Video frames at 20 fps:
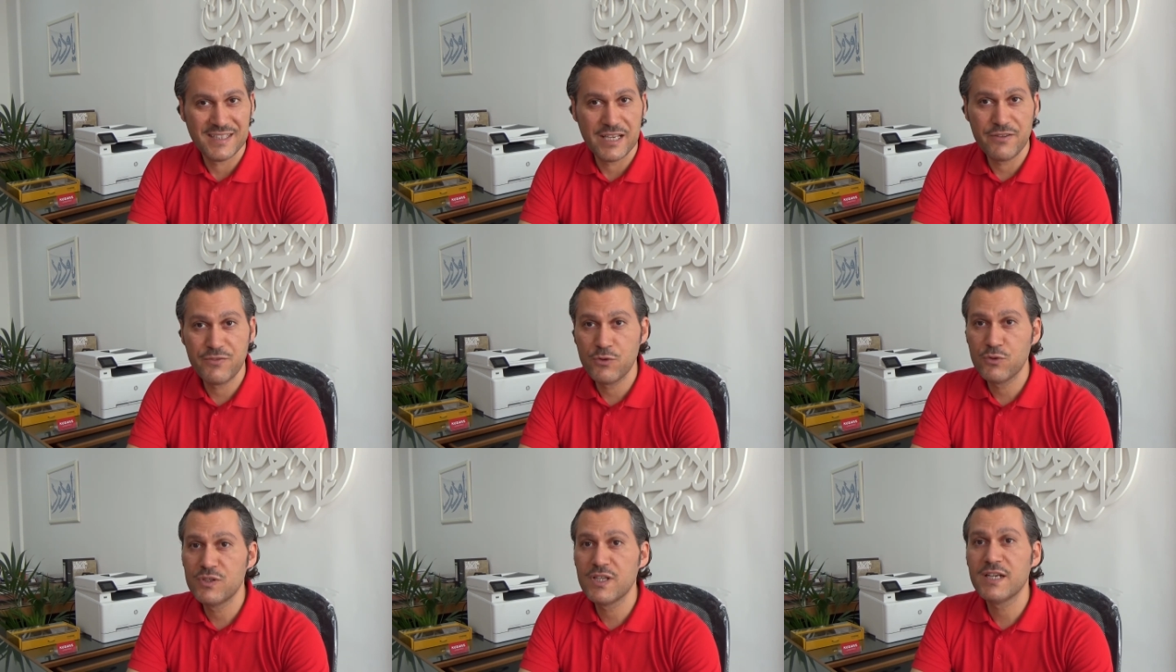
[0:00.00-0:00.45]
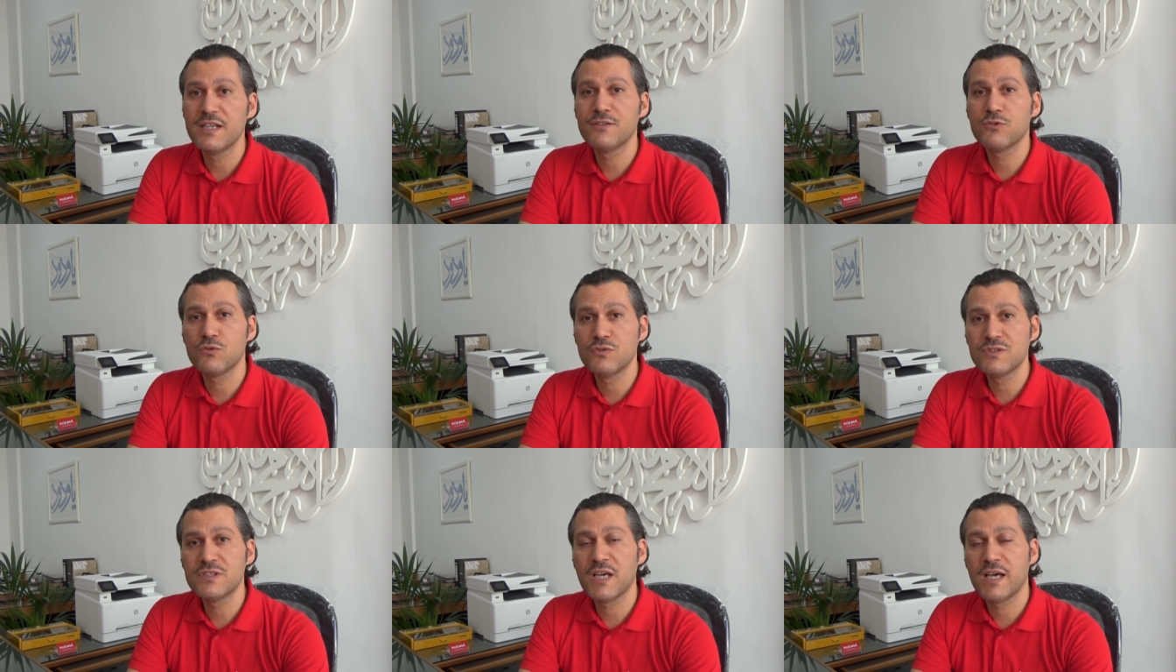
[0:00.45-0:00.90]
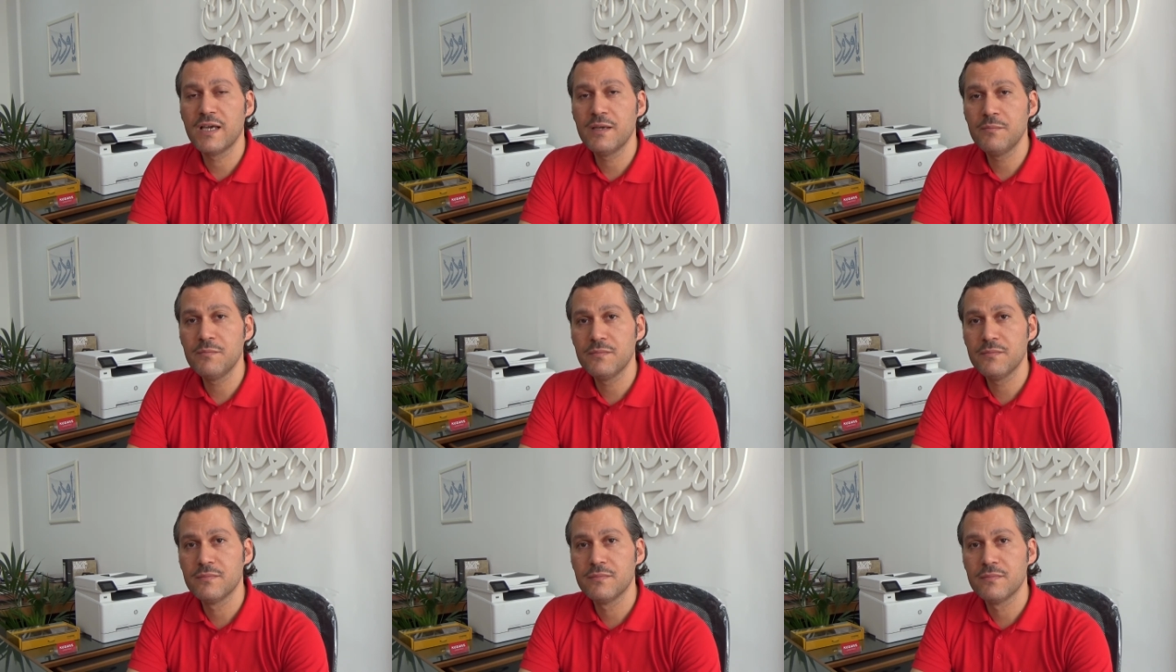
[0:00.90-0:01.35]
If you done it on
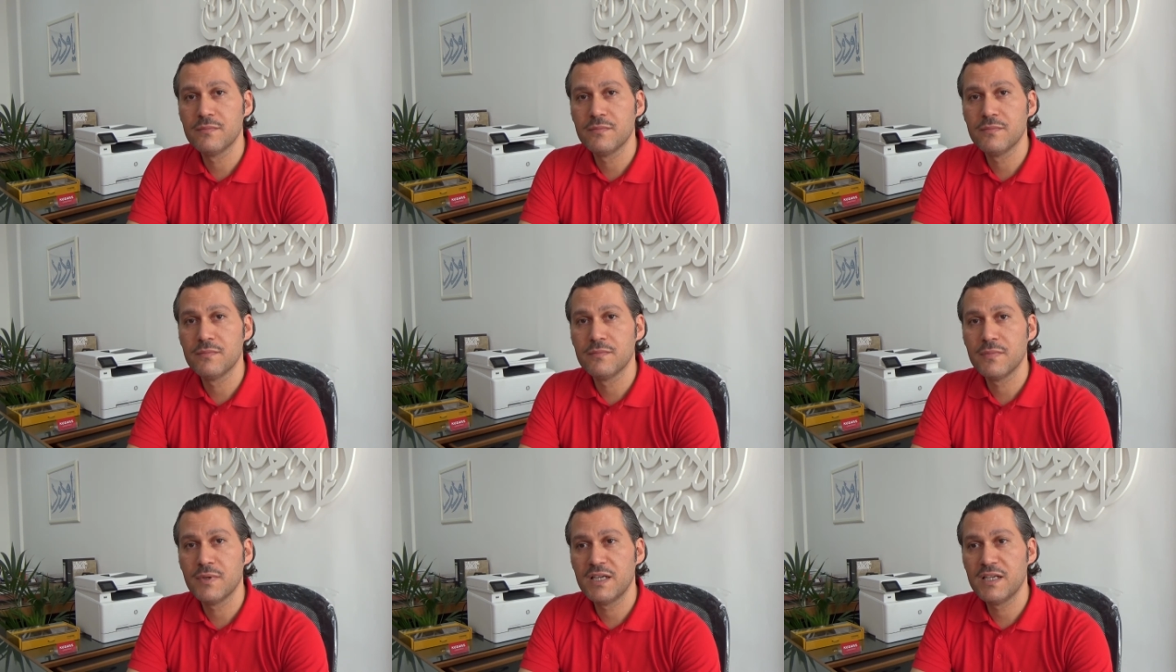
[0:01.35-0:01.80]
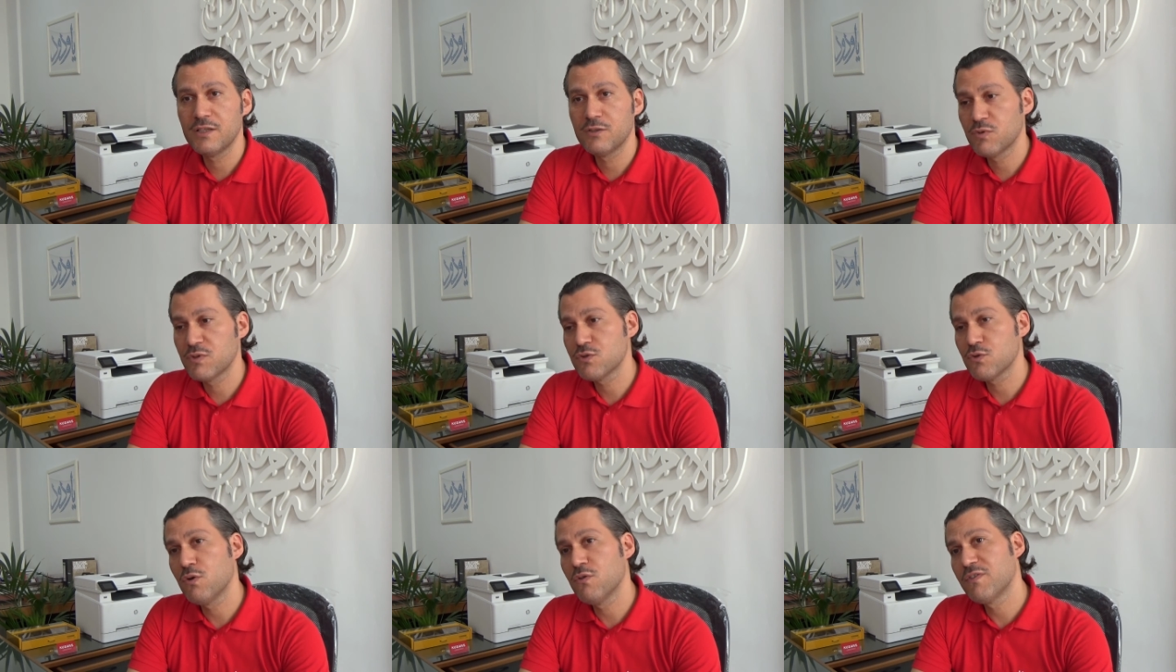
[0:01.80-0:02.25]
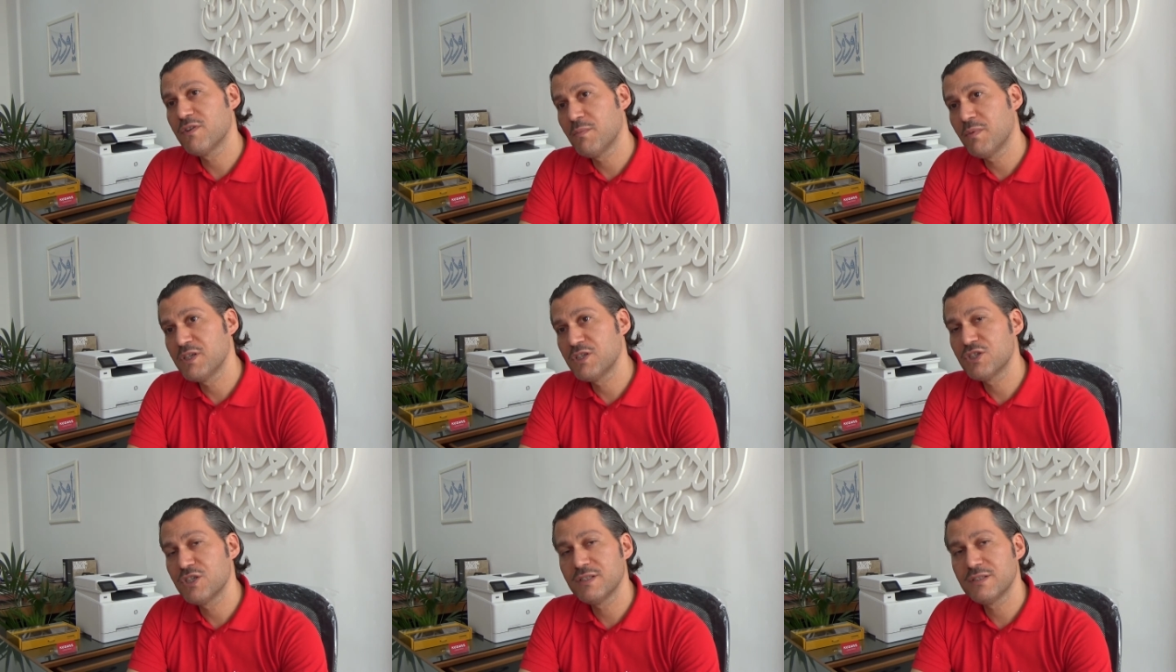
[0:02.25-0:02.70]
time and it was over
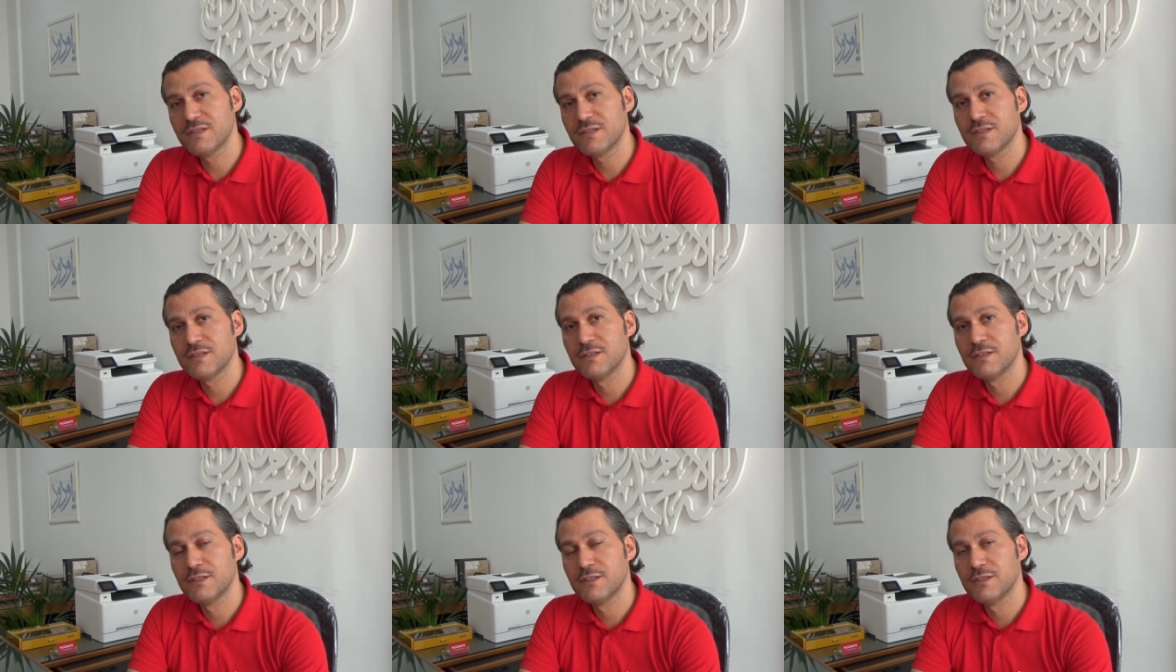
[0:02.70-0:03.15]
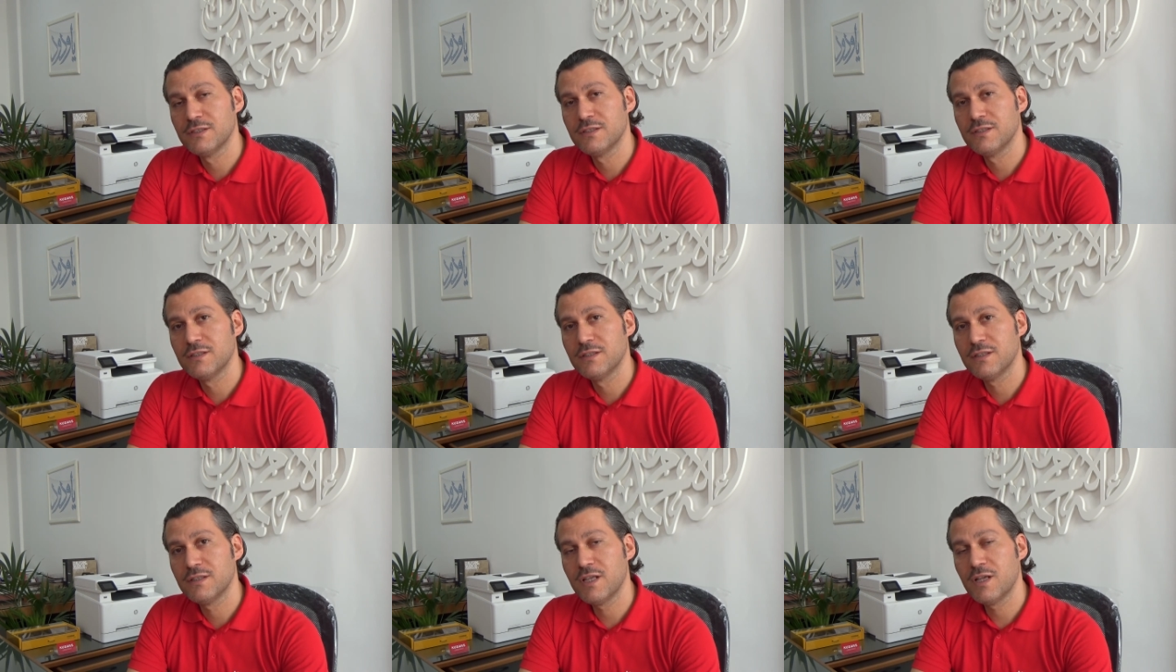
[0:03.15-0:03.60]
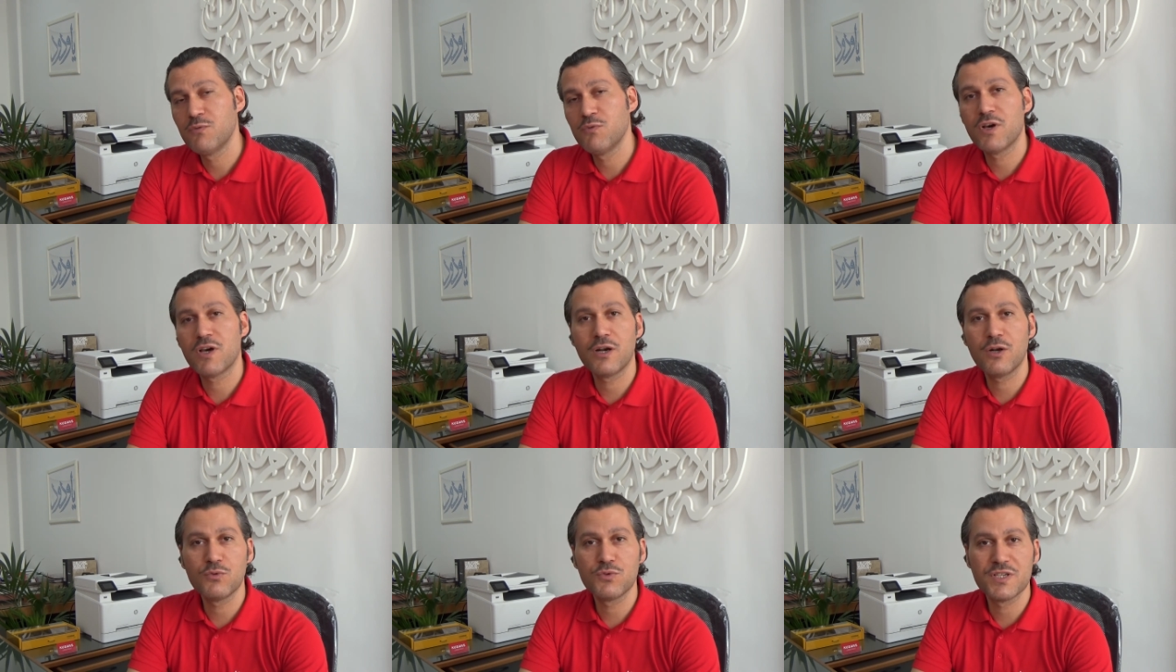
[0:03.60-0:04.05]
budget, then
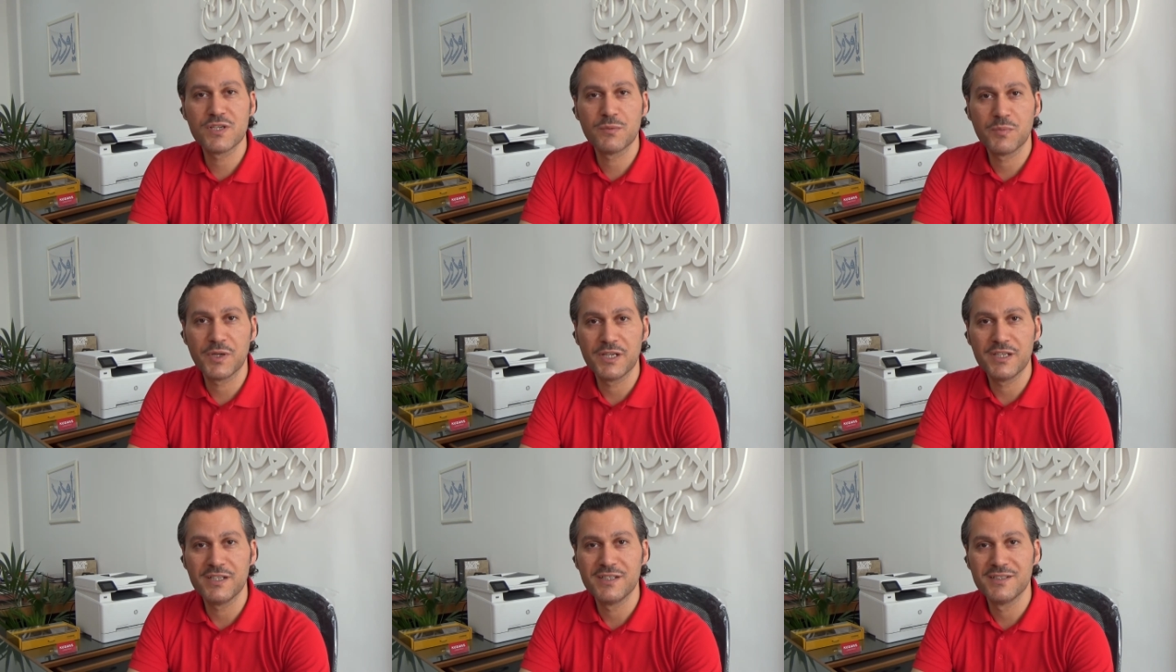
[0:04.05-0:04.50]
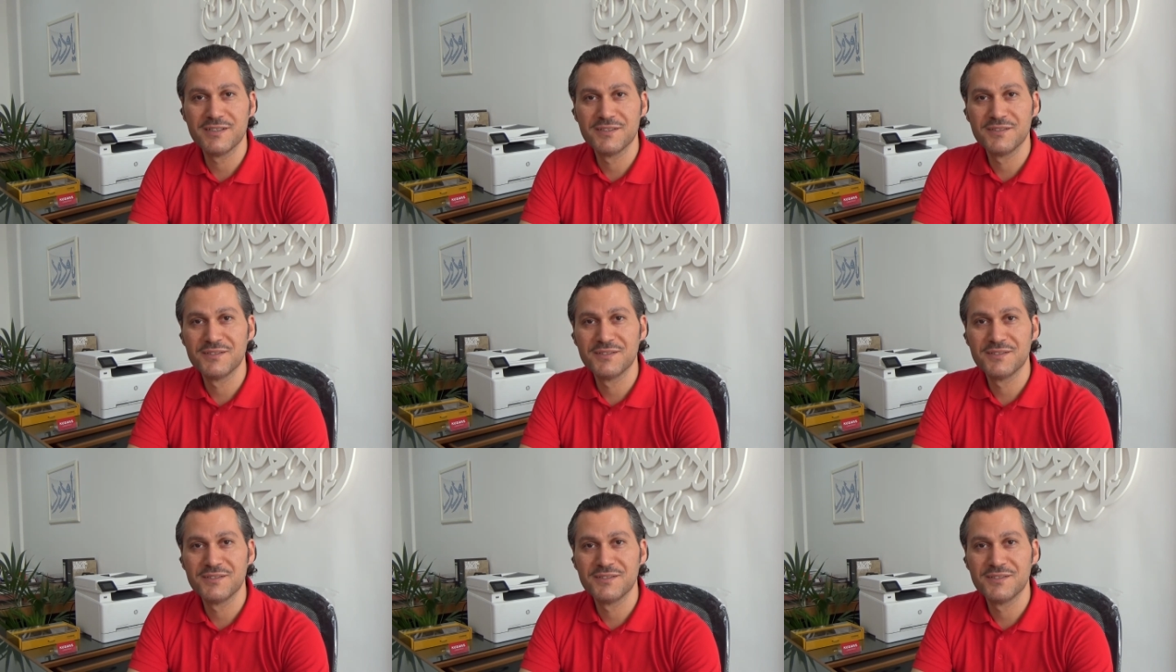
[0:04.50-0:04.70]
you are losing money.